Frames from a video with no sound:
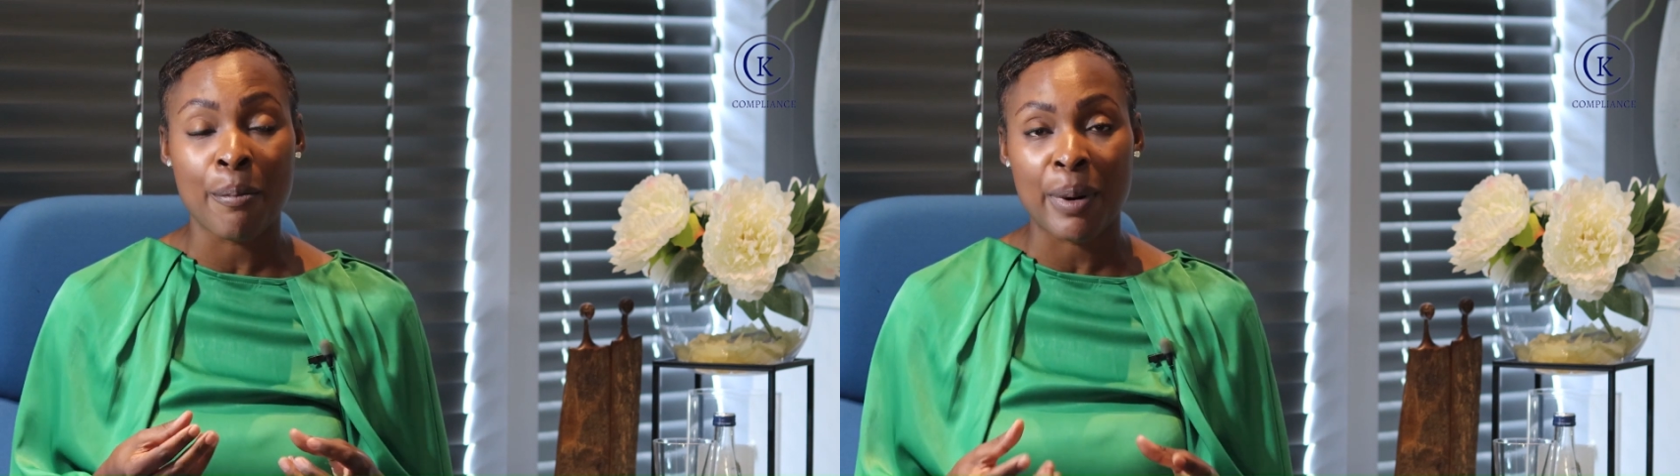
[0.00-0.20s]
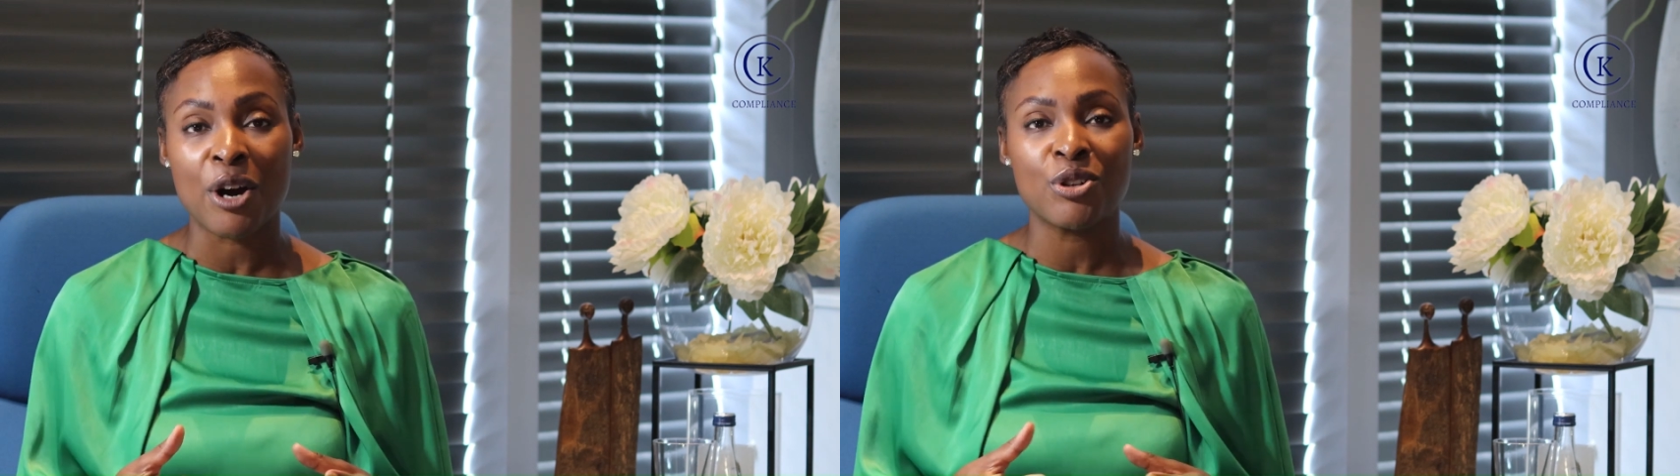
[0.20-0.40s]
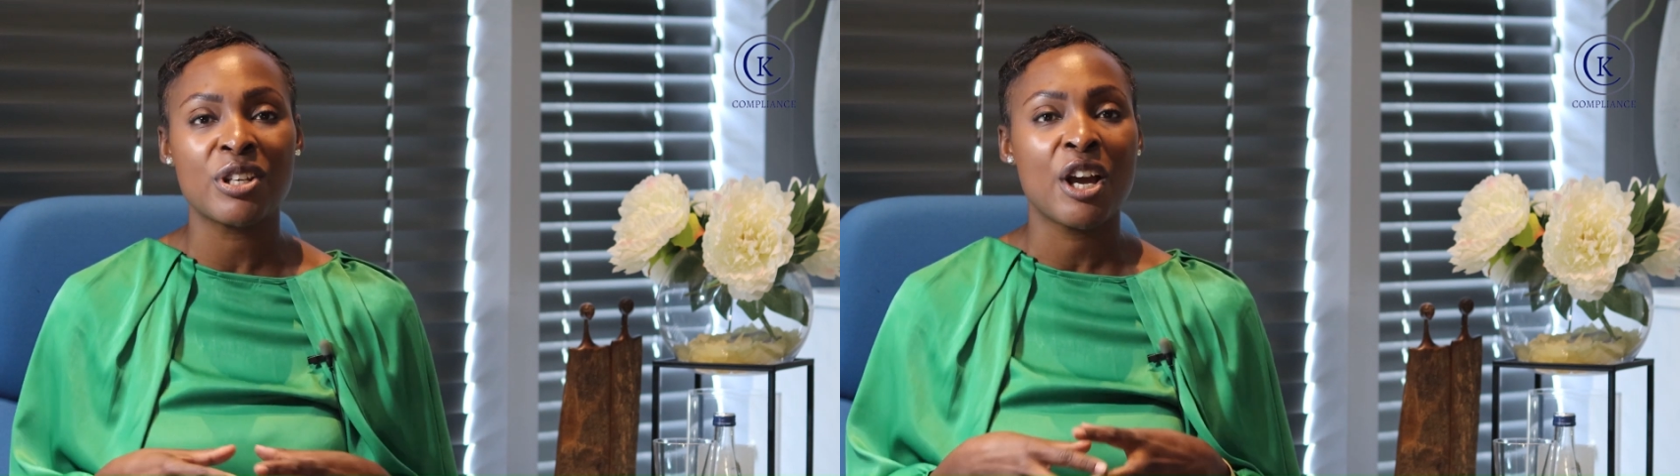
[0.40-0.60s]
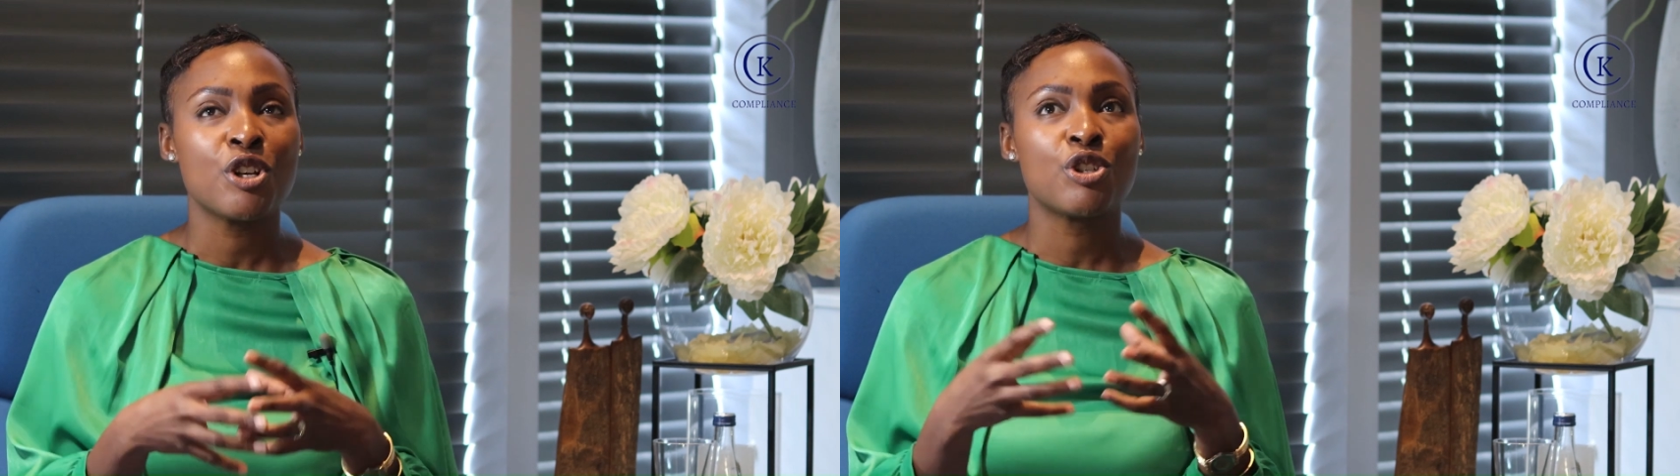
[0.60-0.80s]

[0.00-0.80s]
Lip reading: about,